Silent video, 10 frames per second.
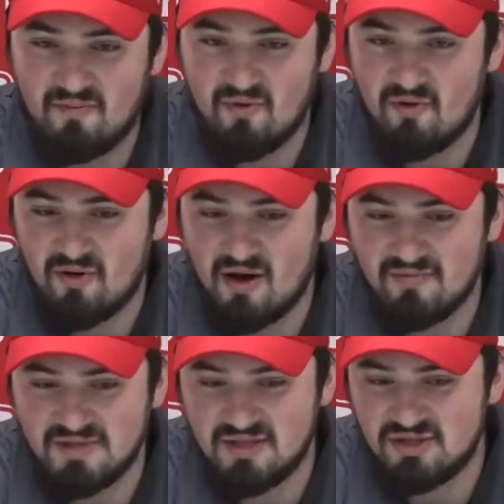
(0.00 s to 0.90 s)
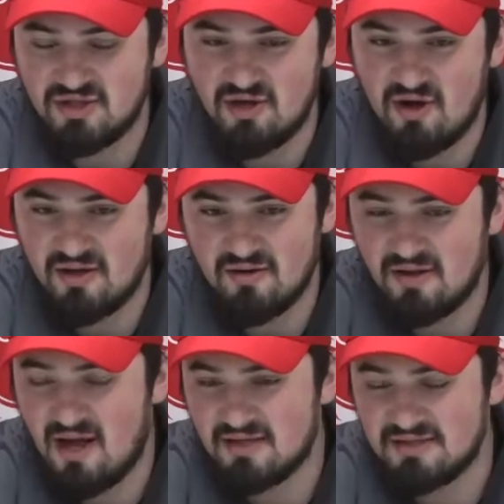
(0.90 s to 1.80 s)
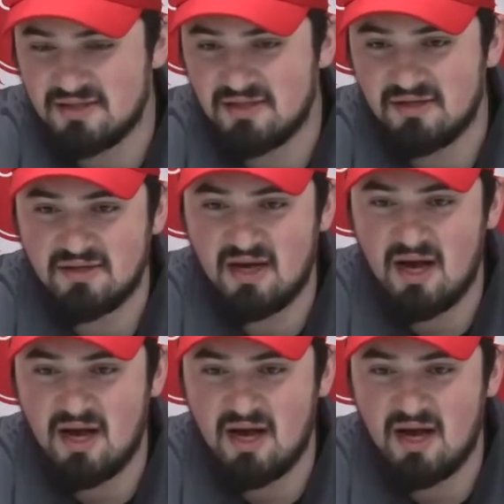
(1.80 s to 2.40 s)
program since she got here last year.